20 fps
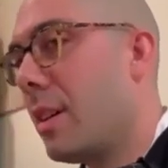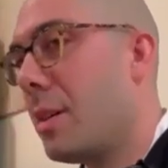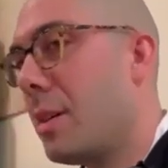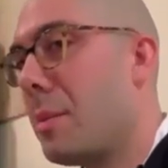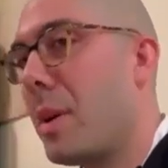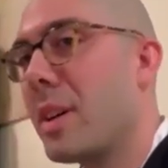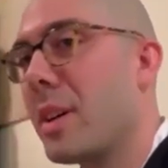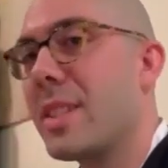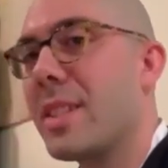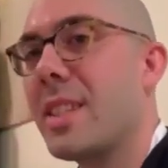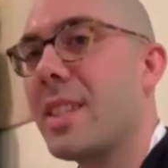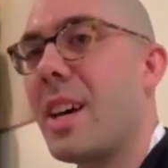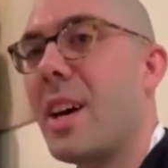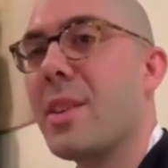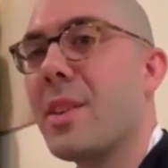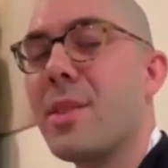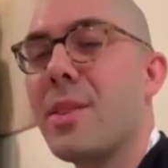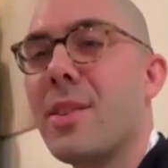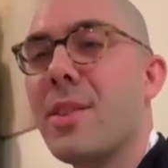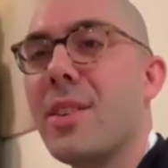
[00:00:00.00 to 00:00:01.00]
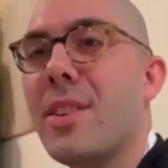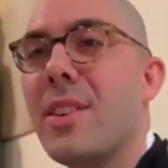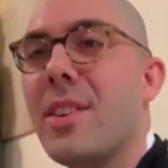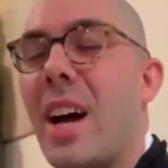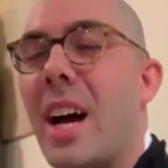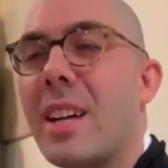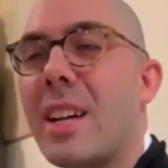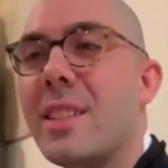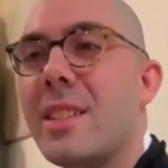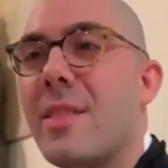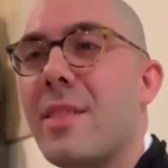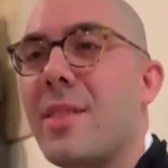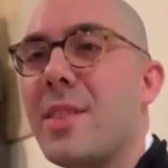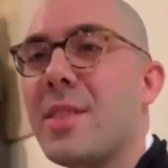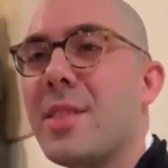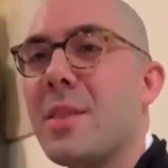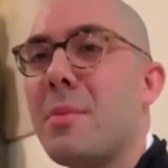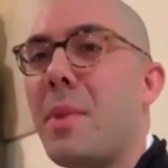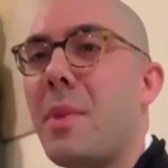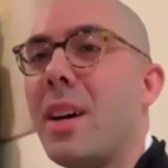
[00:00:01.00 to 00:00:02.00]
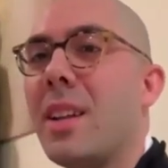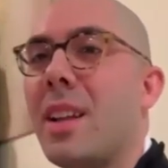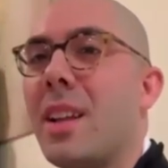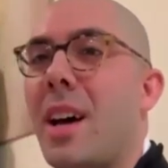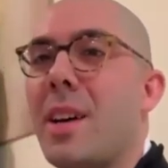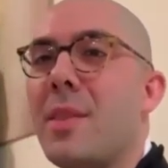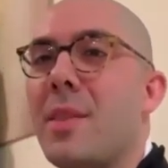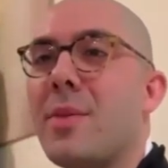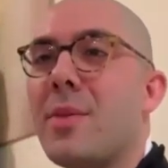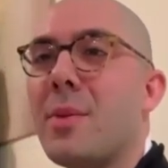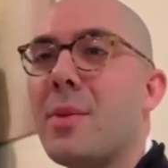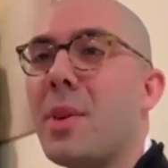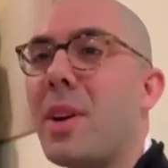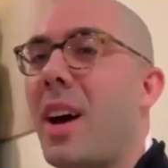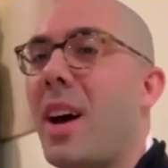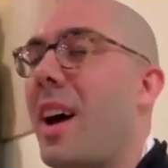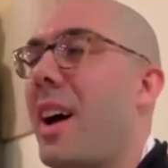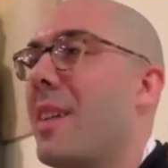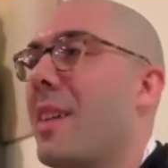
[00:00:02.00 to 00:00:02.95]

amongst the other activities of my life, when I